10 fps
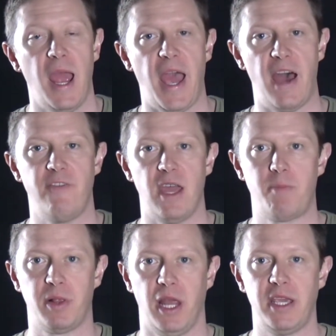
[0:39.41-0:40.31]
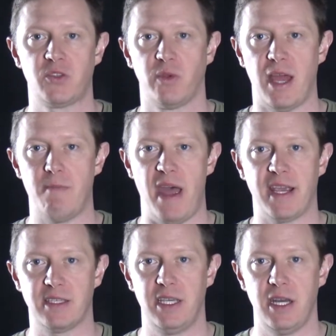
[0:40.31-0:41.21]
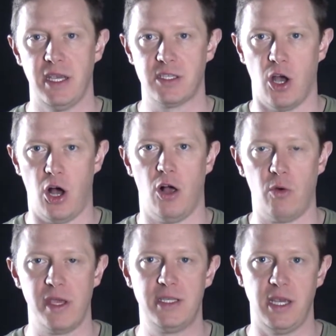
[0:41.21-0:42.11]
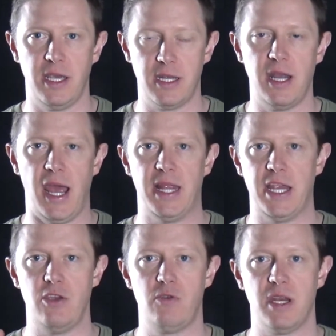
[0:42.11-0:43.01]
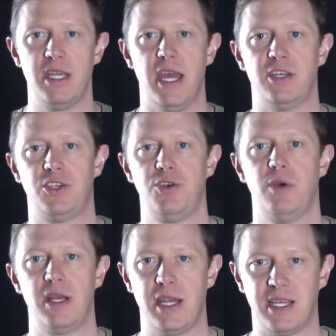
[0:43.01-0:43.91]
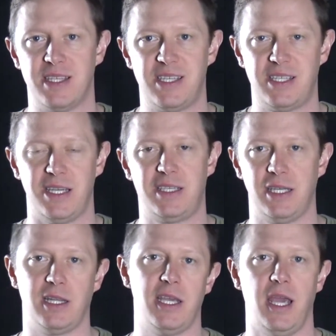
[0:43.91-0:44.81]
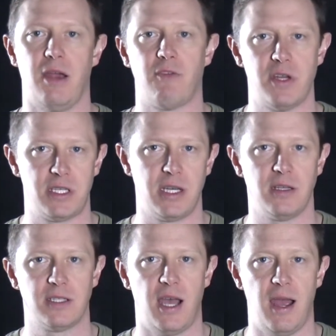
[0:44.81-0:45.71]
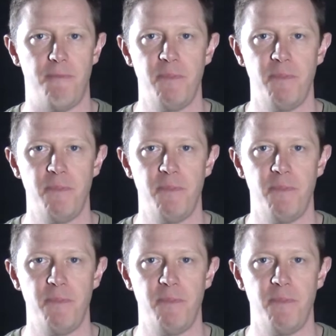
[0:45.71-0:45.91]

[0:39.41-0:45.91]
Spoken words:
have a place where that magazine is always in and that you can get to it consistently every single time.